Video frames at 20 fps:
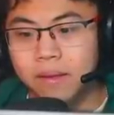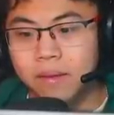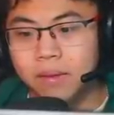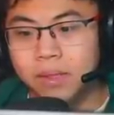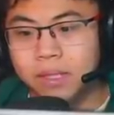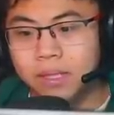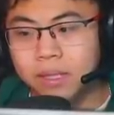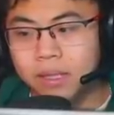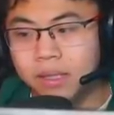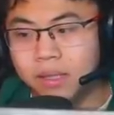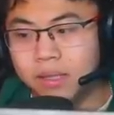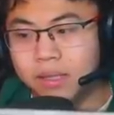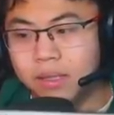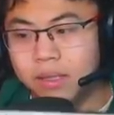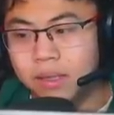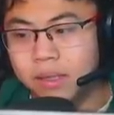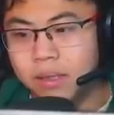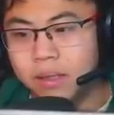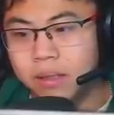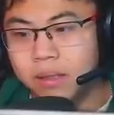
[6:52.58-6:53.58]
What is
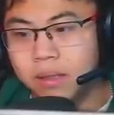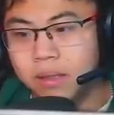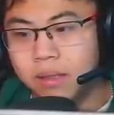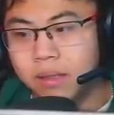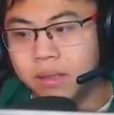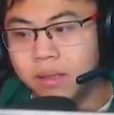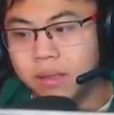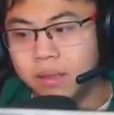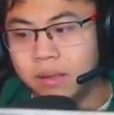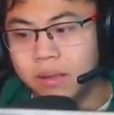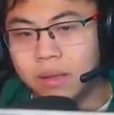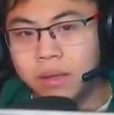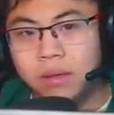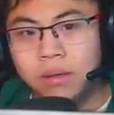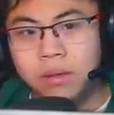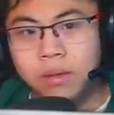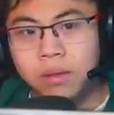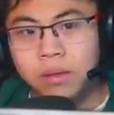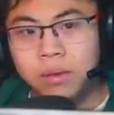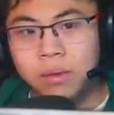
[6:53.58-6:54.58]
this?
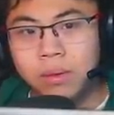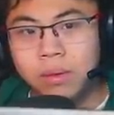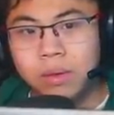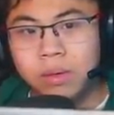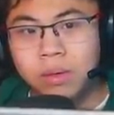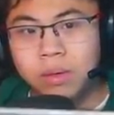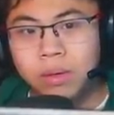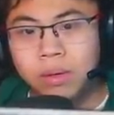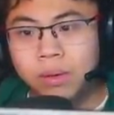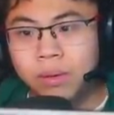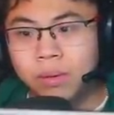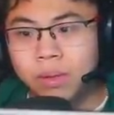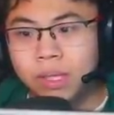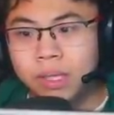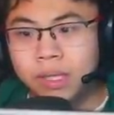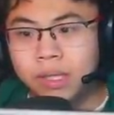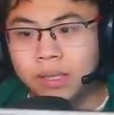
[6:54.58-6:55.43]
Oh, whoa, what